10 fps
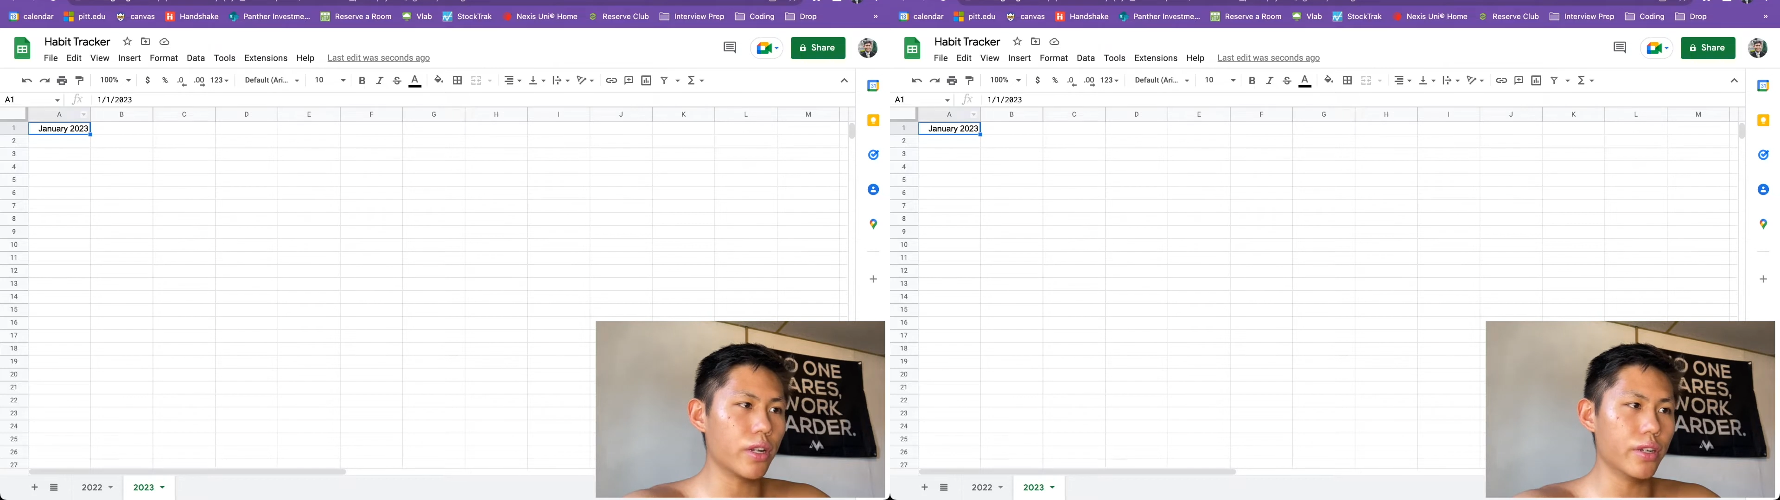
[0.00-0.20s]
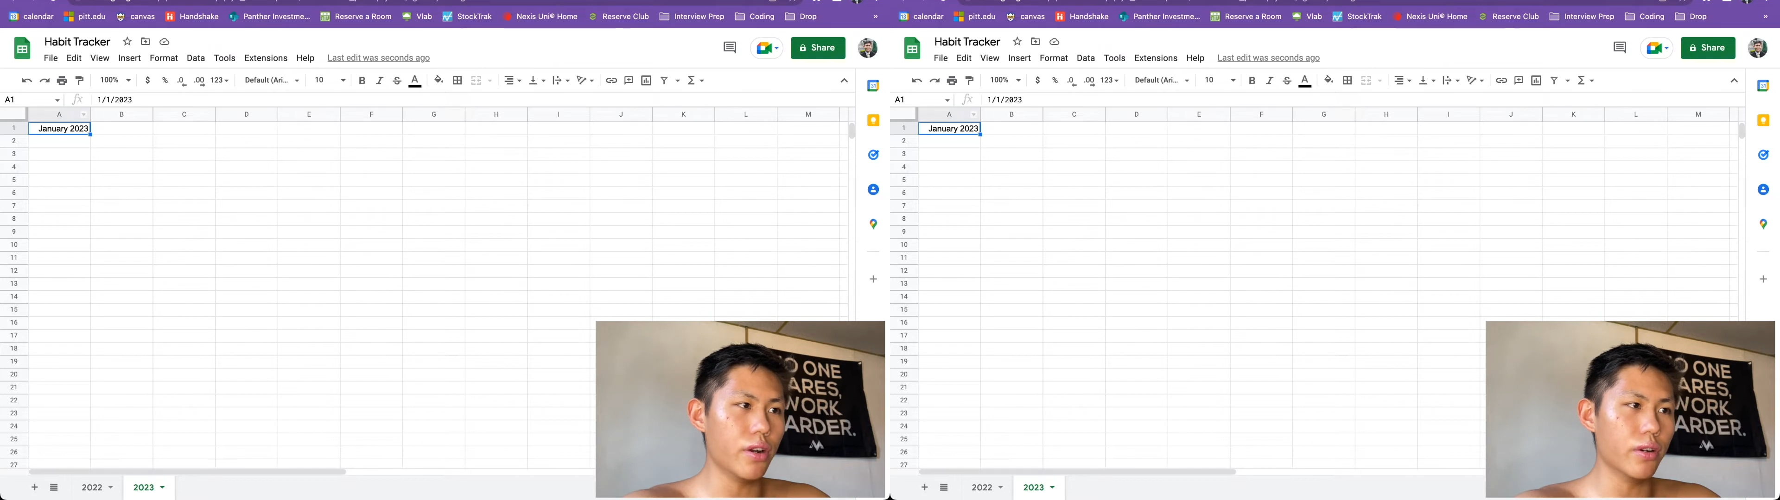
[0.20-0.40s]

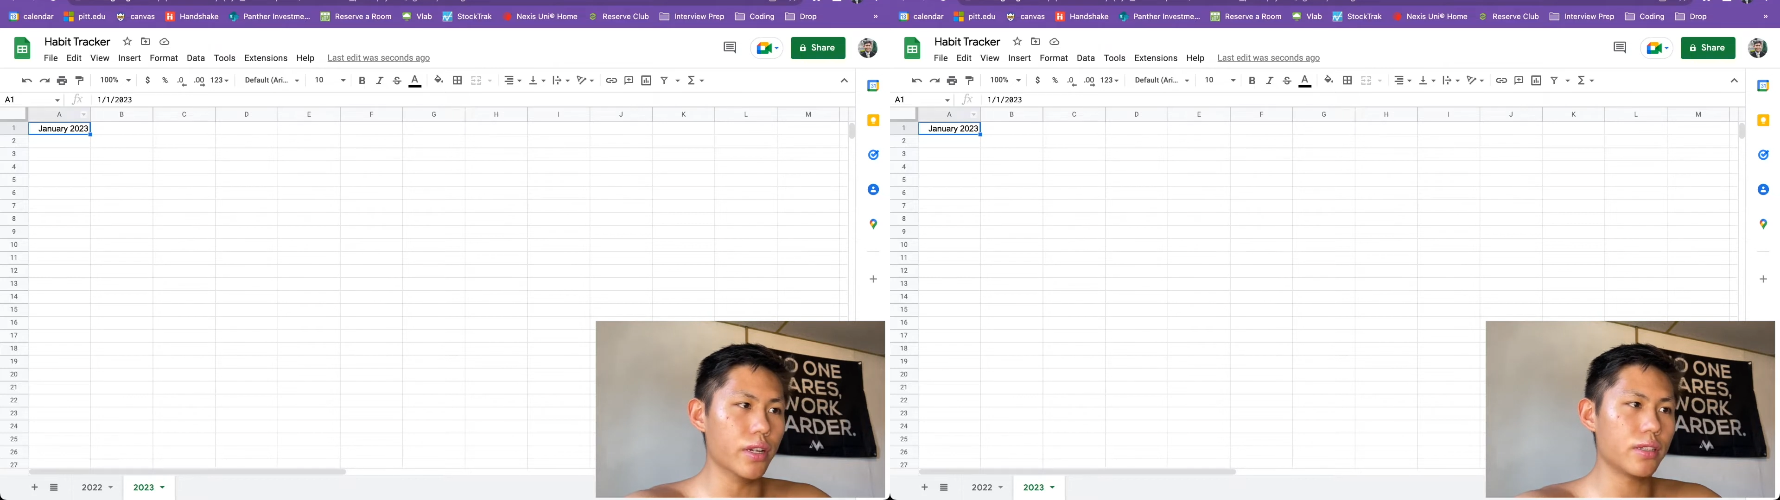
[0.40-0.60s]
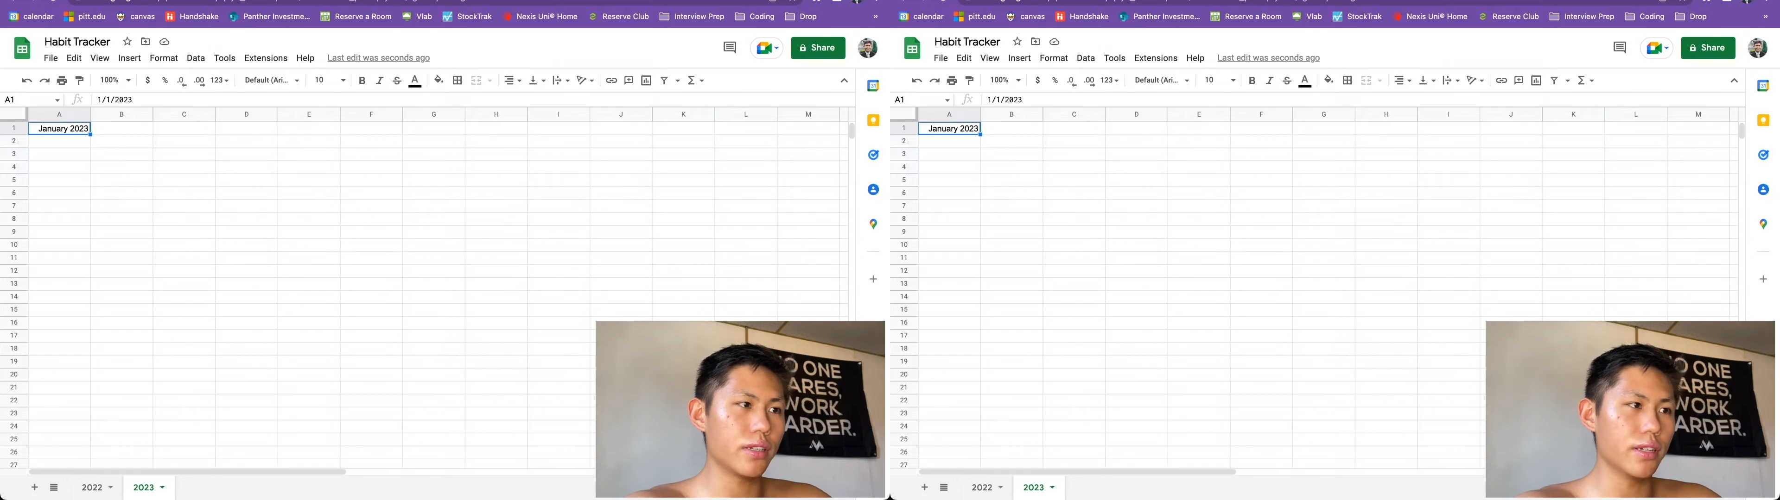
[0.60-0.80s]

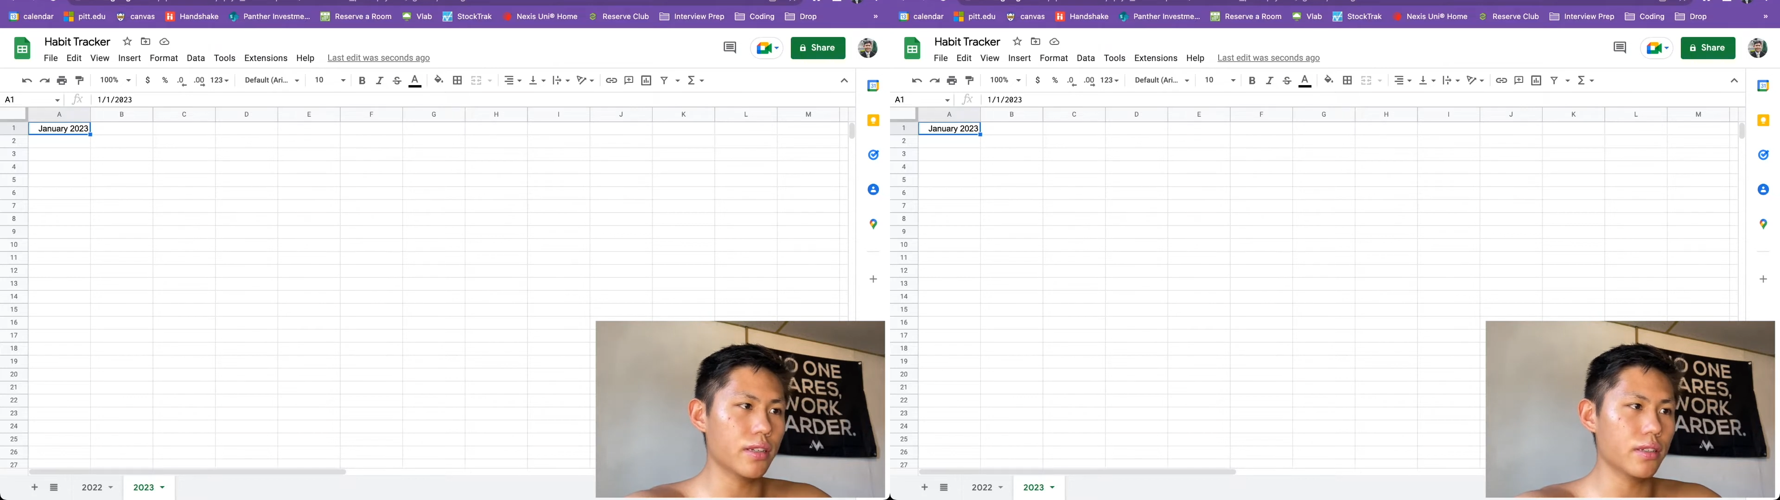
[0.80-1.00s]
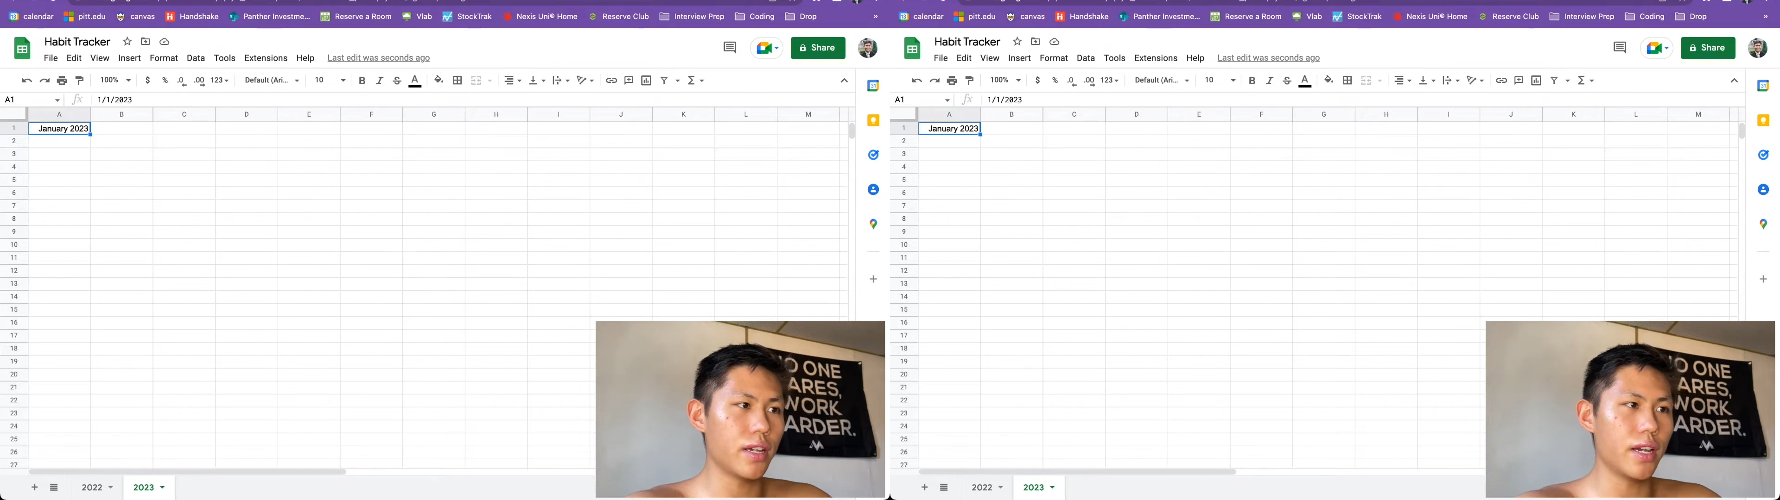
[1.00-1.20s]
notice
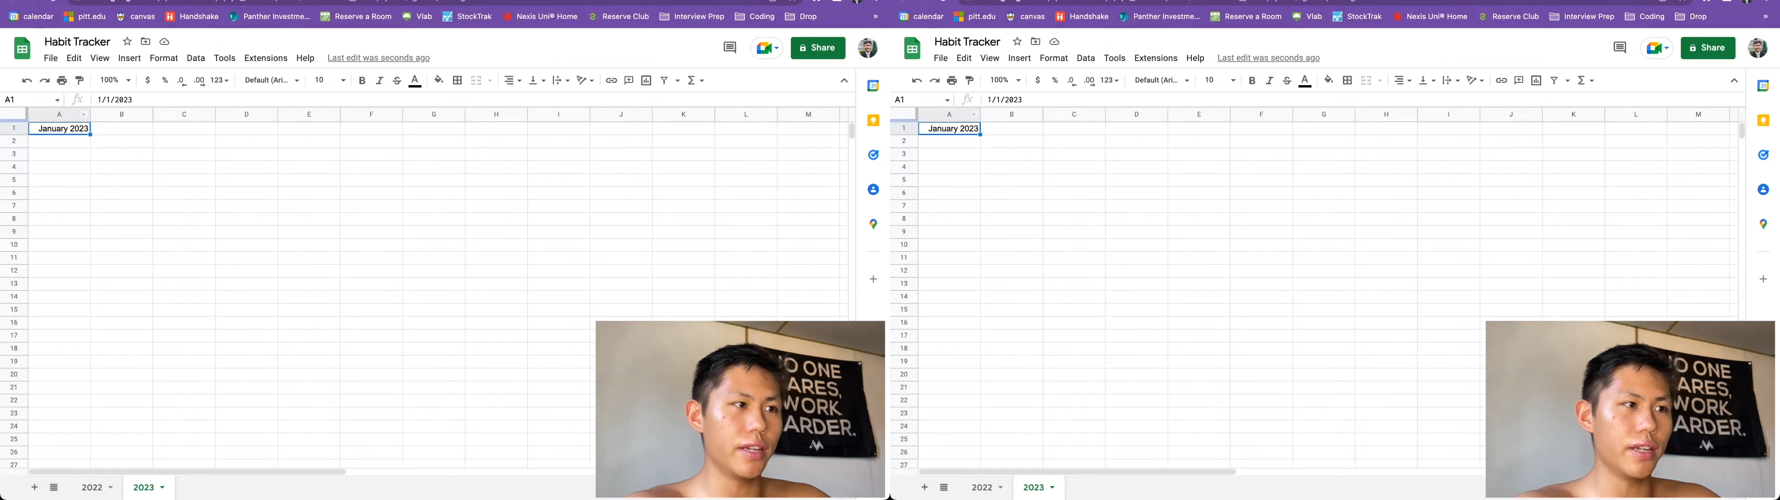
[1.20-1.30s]
is that